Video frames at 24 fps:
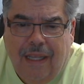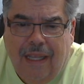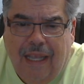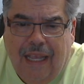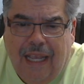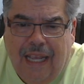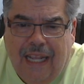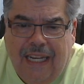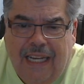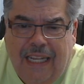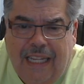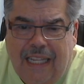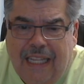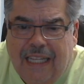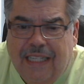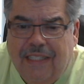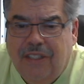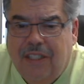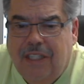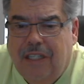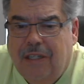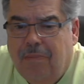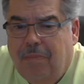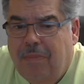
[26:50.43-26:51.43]
And he has
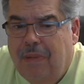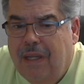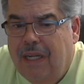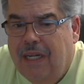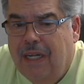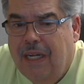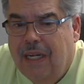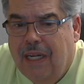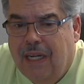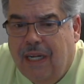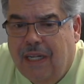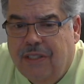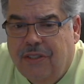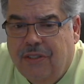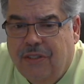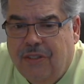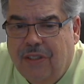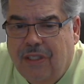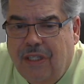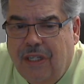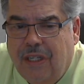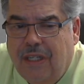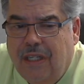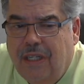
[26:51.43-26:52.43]
committed us
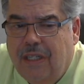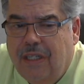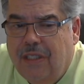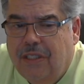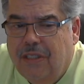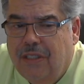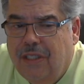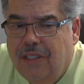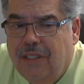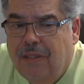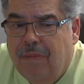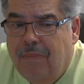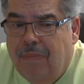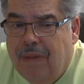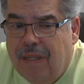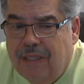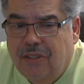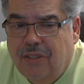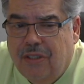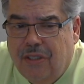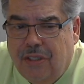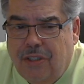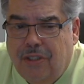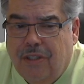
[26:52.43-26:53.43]
to the
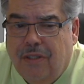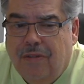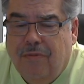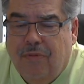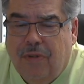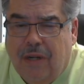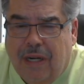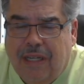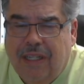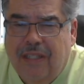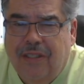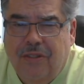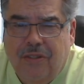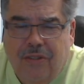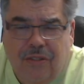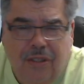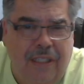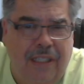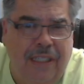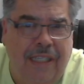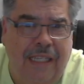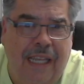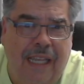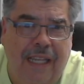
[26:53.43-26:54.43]
message of
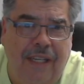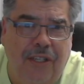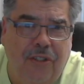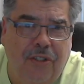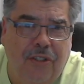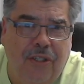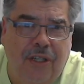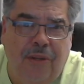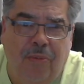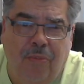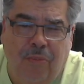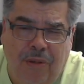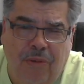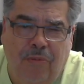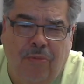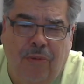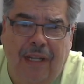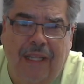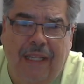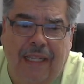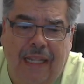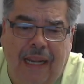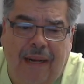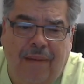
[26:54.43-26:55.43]
reconciliation. We
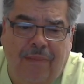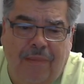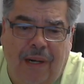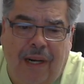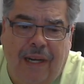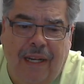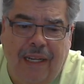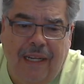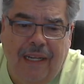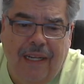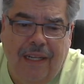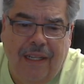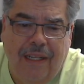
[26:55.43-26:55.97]
read that, right?